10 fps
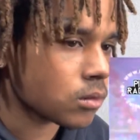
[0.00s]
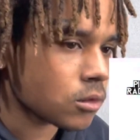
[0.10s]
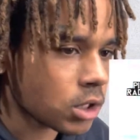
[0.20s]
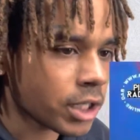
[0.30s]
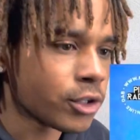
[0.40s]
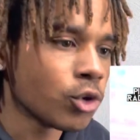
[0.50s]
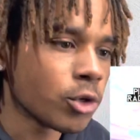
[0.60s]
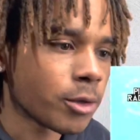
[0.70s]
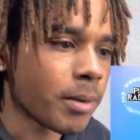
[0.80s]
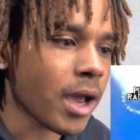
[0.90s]
I got a dude in
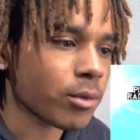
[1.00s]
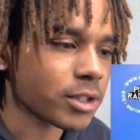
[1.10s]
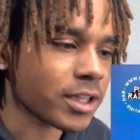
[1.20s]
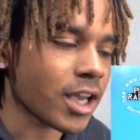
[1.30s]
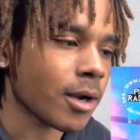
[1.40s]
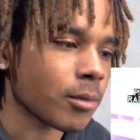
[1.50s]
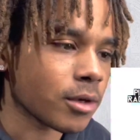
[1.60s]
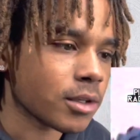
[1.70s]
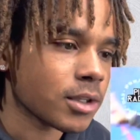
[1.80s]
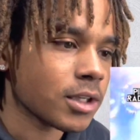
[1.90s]
the back with the camera.
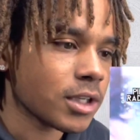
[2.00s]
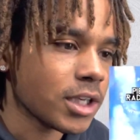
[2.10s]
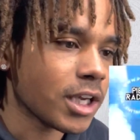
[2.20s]
He